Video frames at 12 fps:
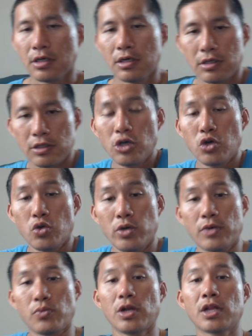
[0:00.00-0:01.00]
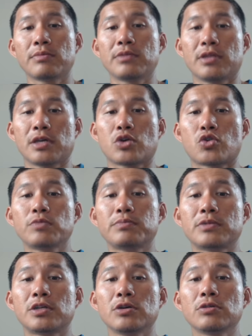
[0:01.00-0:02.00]
Hello and welcome to the
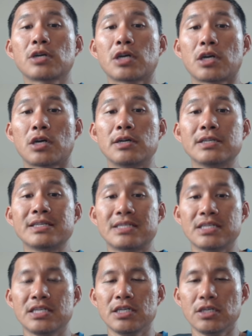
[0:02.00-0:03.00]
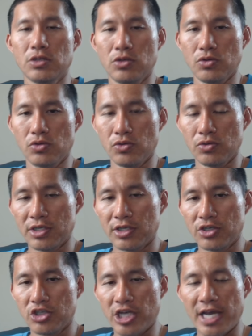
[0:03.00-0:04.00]
cryptocurrency news
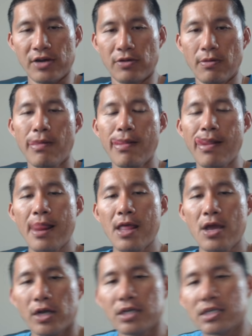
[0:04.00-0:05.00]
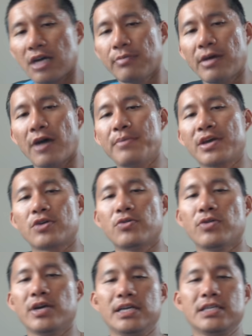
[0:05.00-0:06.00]
channel. We're going to talk about
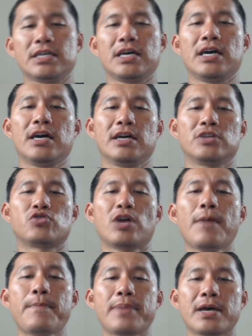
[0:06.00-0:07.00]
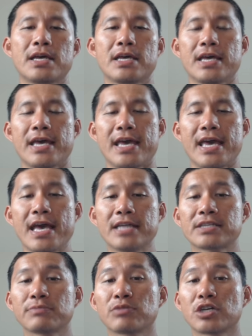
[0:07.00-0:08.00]
Bitcoin's drop
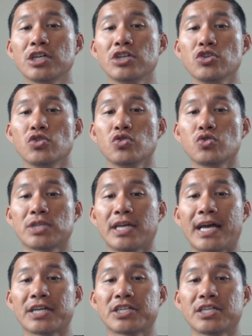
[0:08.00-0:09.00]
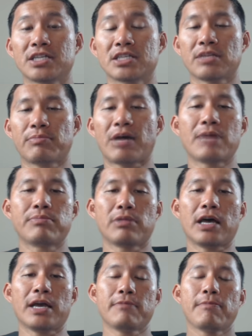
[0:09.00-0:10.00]
and some good news that actually is in the
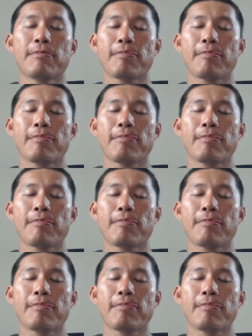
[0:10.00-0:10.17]
pipeline.